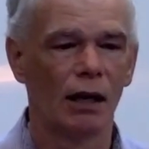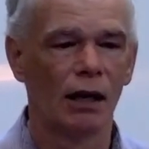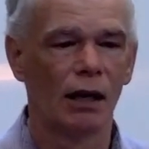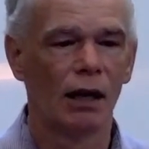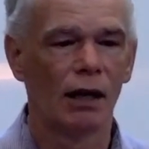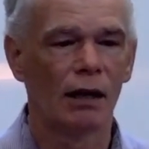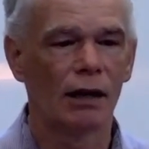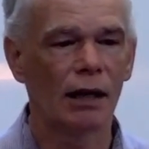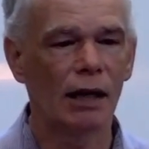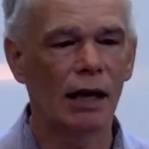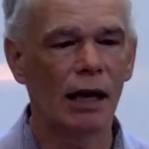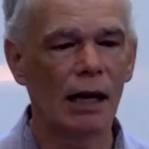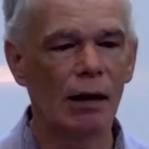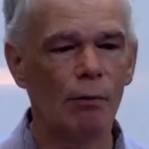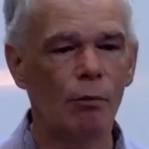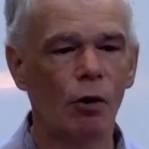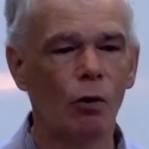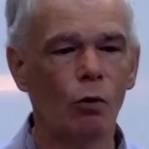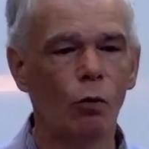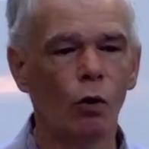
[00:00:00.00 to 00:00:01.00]
The
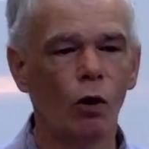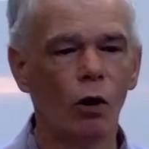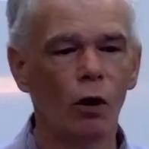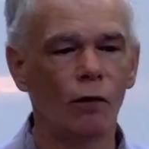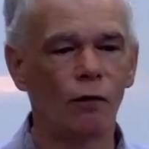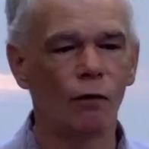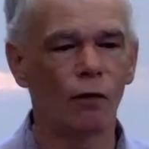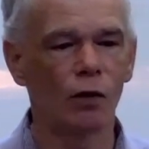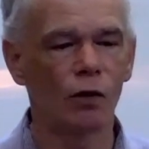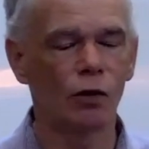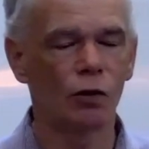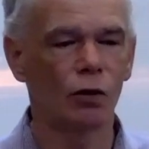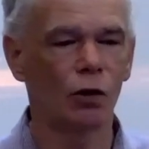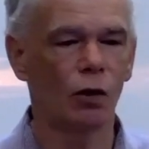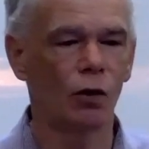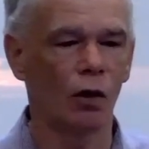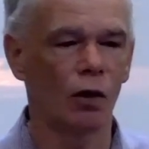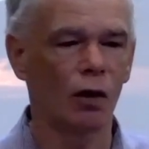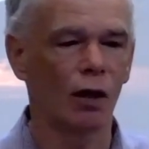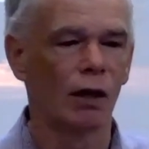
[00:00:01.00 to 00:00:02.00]
Hebrew word for
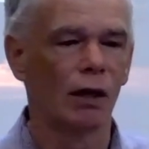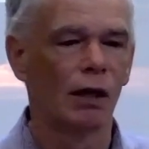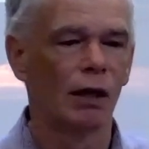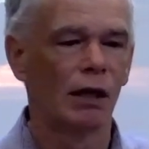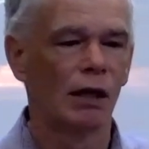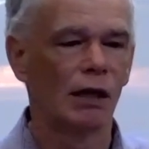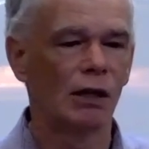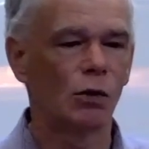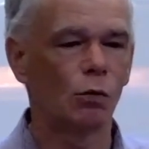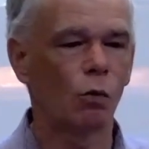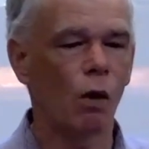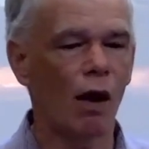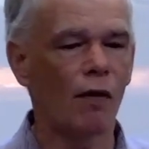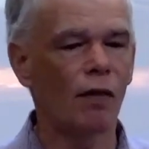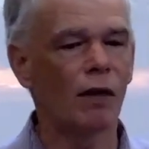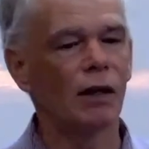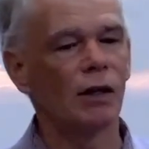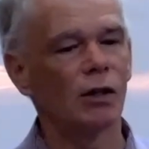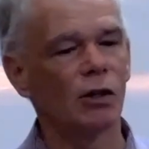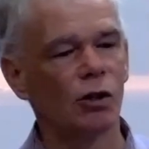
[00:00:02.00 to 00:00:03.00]
took is one
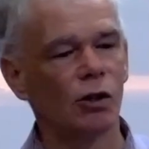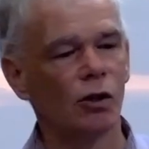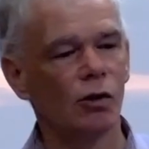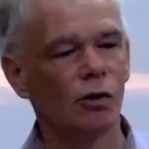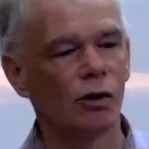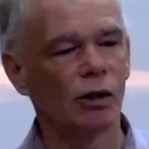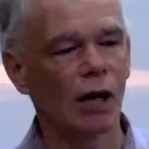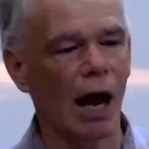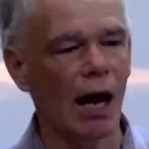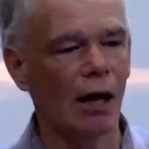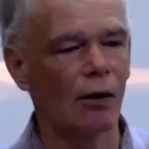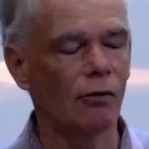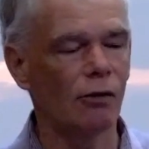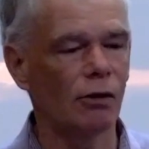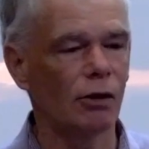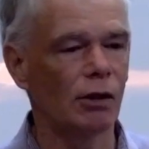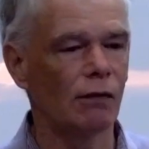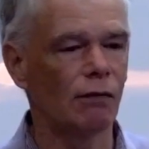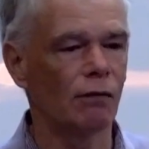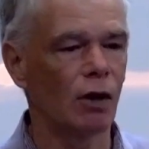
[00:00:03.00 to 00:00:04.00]
that is used
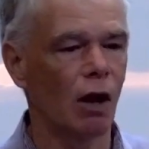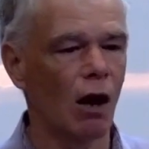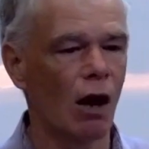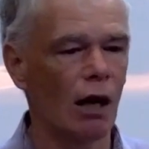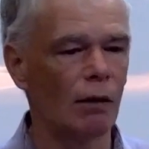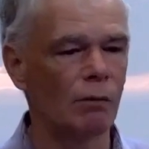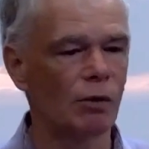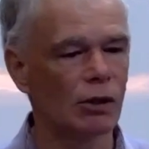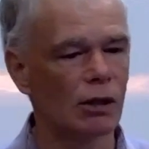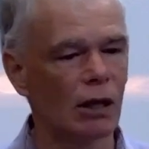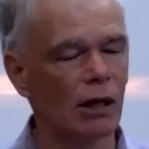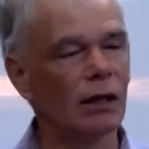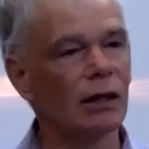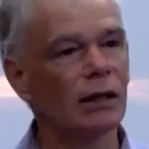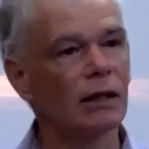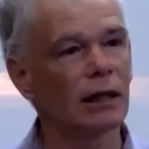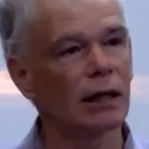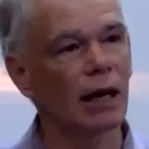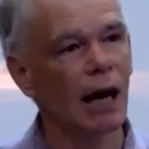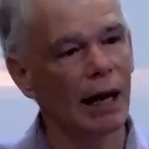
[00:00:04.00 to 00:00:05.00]
hundreds of times to
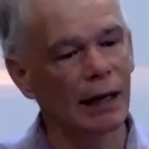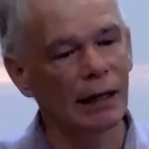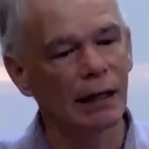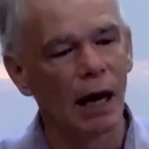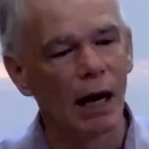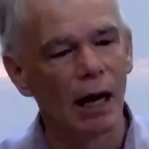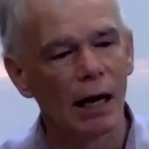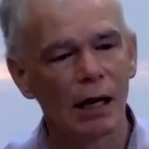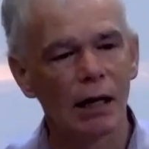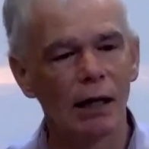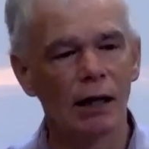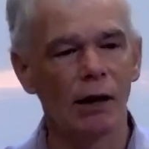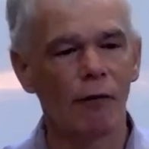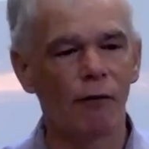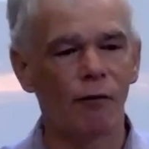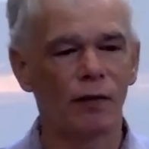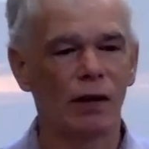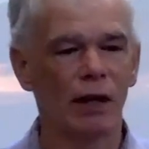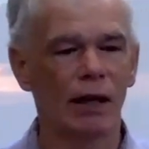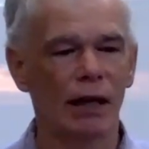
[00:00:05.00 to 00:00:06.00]
indicate
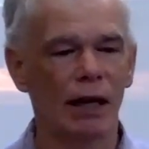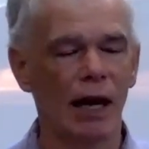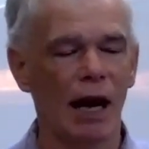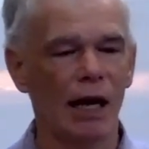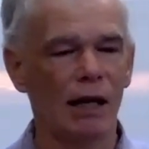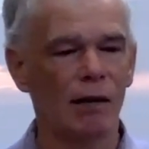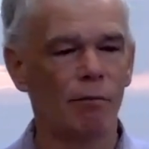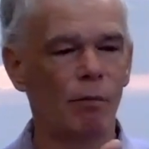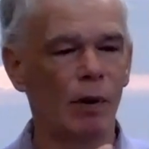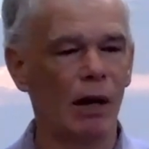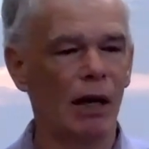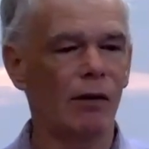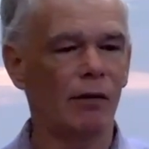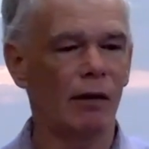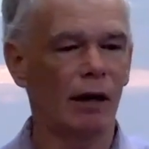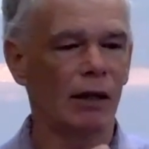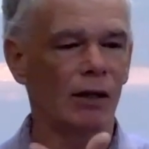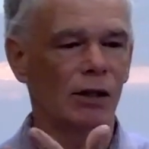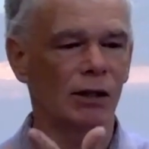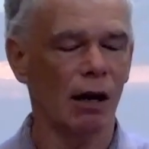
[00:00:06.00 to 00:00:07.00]
lifting and
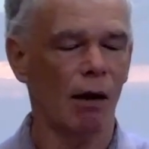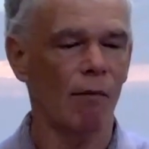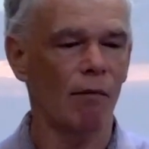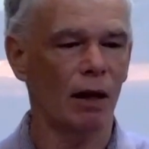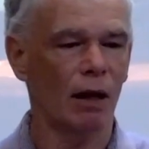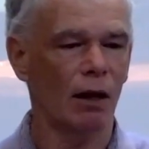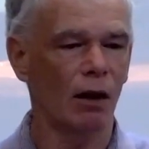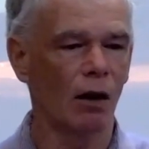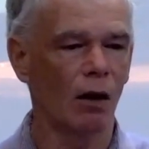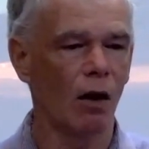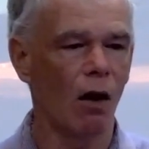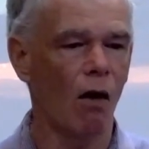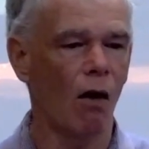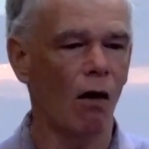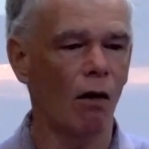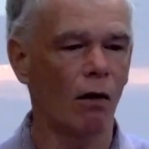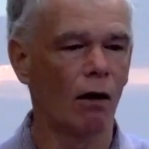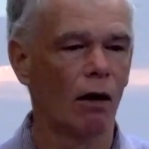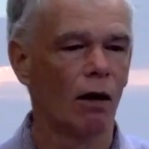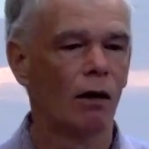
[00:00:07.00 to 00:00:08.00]
bearing something
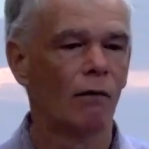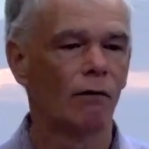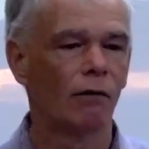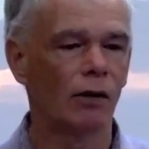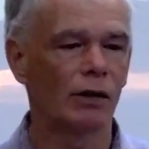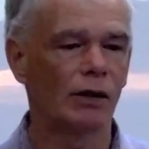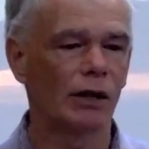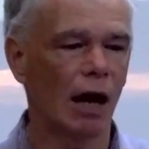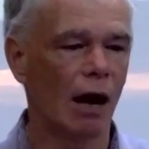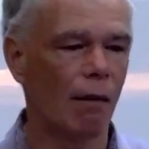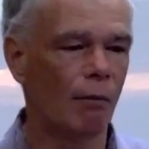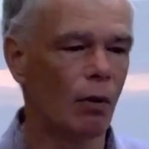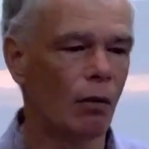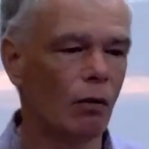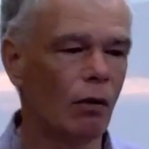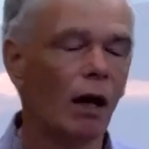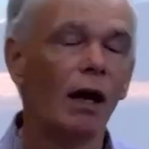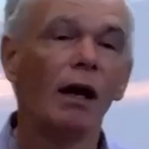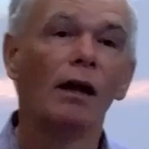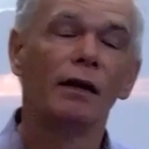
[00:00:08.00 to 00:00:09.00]
along. For
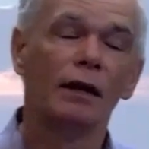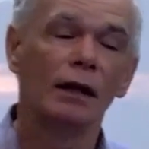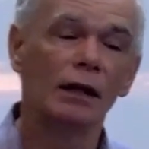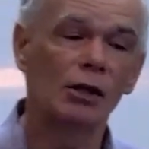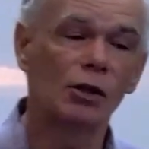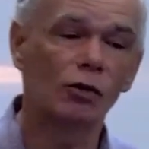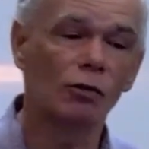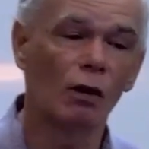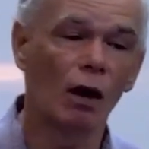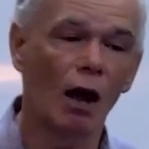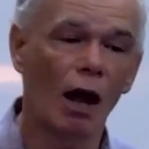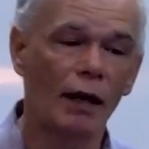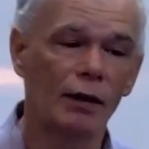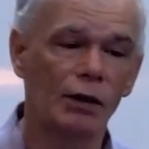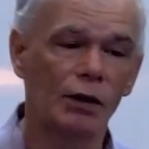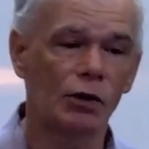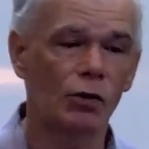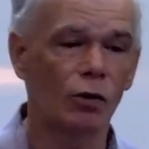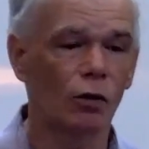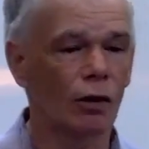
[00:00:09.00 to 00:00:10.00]
example, the
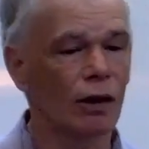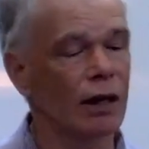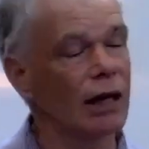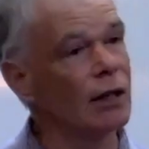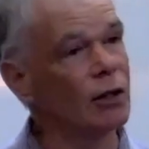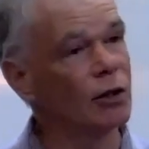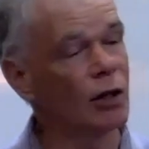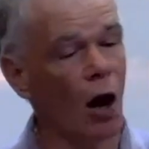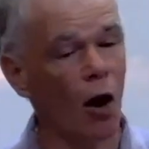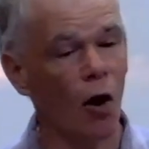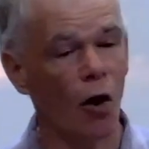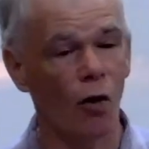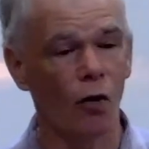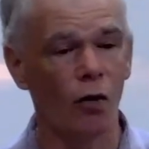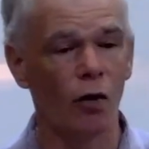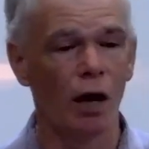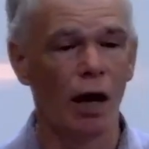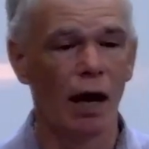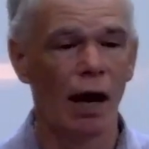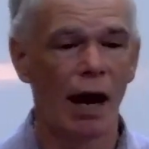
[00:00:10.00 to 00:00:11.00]
Israelites took their
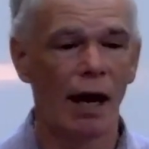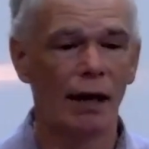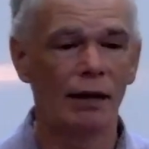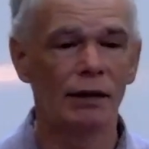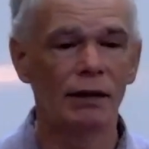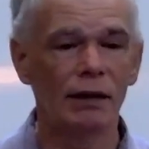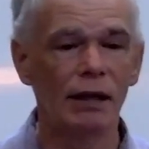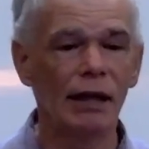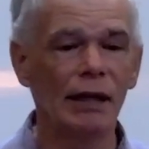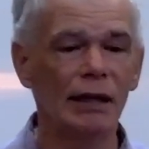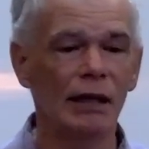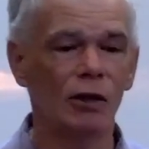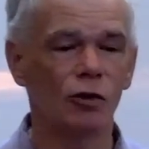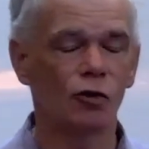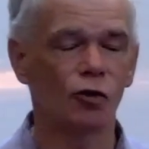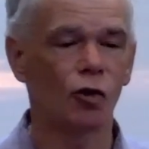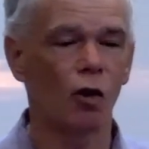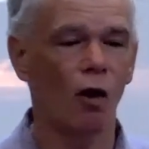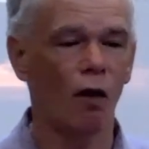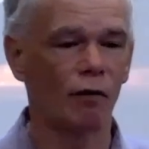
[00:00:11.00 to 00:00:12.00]
dough and kneading
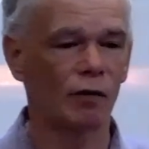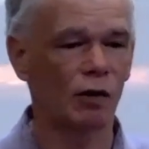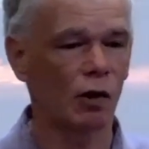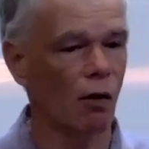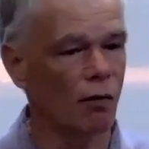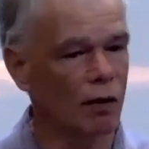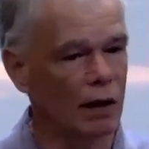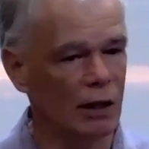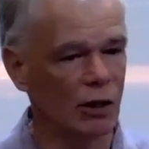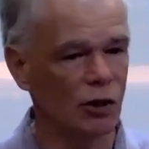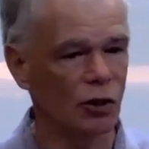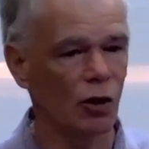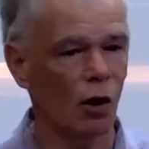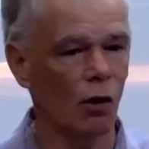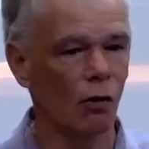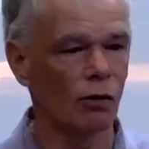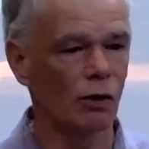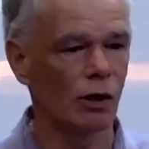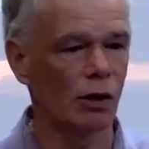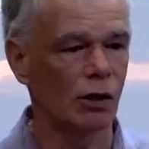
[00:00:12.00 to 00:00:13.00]
troughs on their
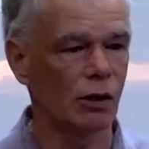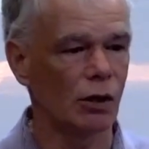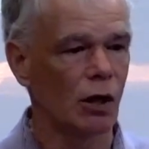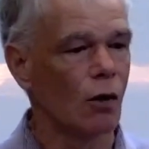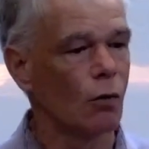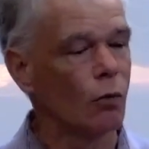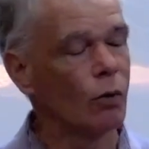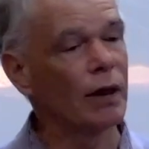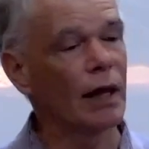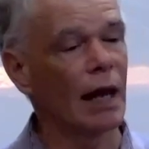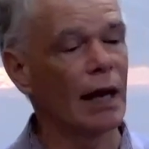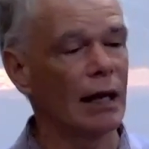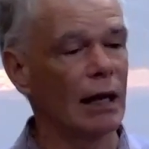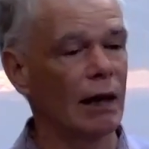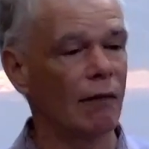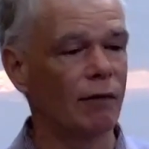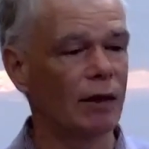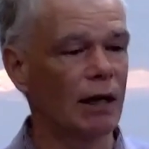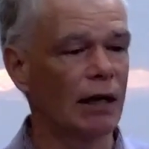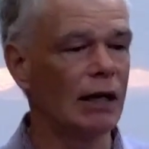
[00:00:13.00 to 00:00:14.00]
shoulders when they
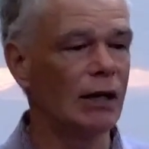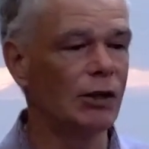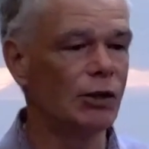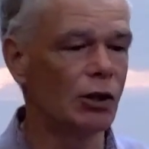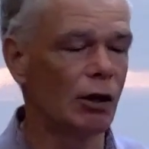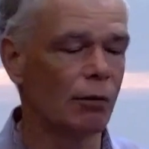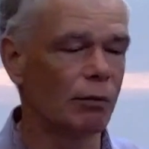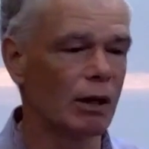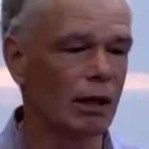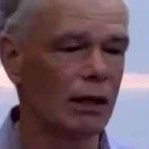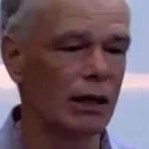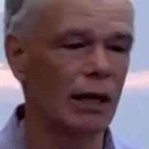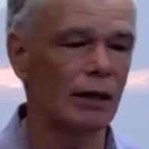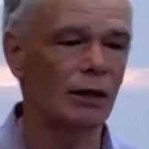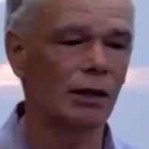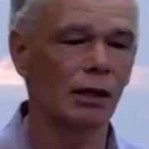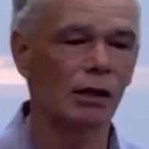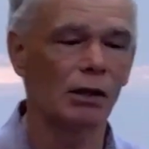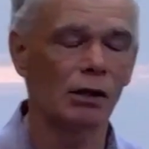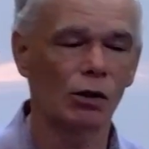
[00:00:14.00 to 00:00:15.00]
left Egypt at
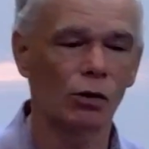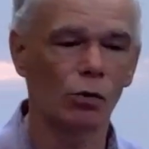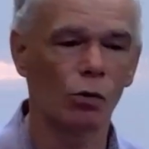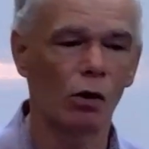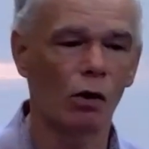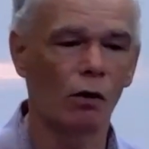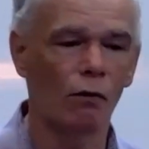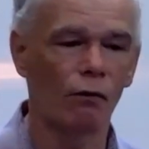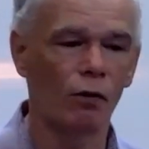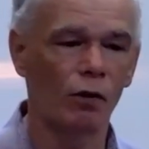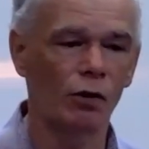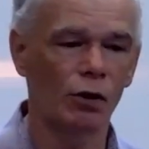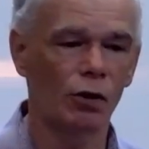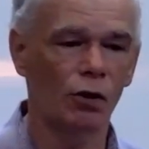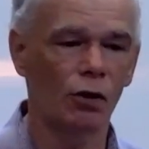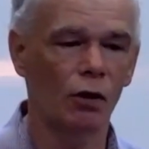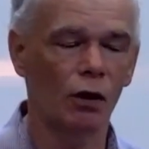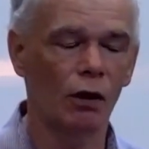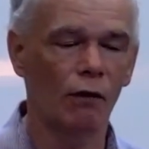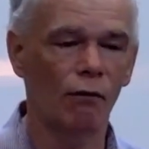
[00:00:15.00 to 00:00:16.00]
Exodus 12 verse
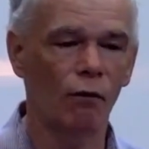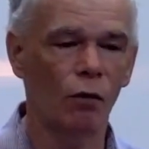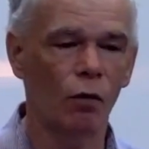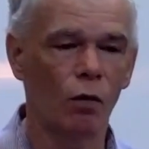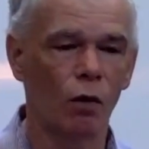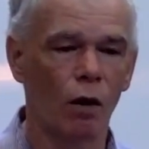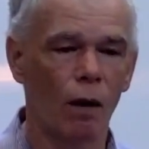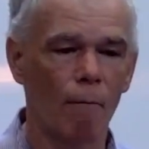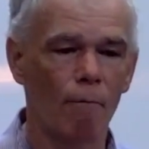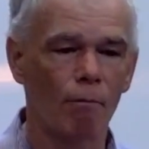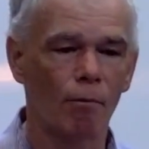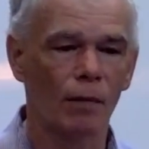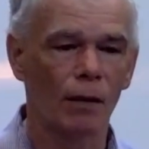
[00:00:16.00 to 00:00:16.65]
34.